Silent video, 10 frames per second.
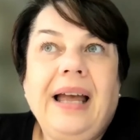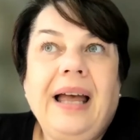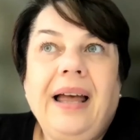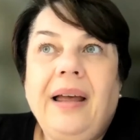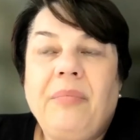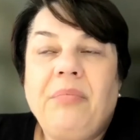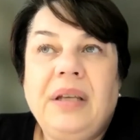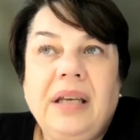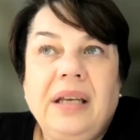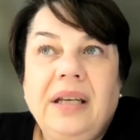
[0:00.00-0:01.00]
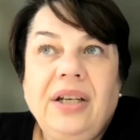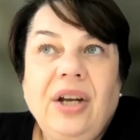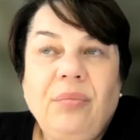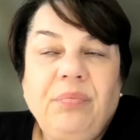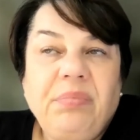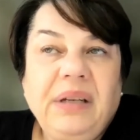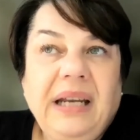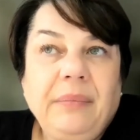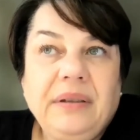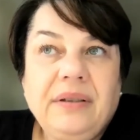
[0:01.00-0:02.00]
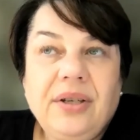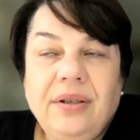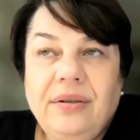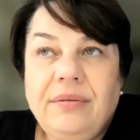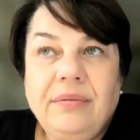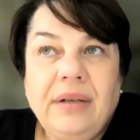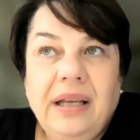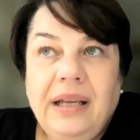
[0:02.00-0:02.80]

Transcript: being able to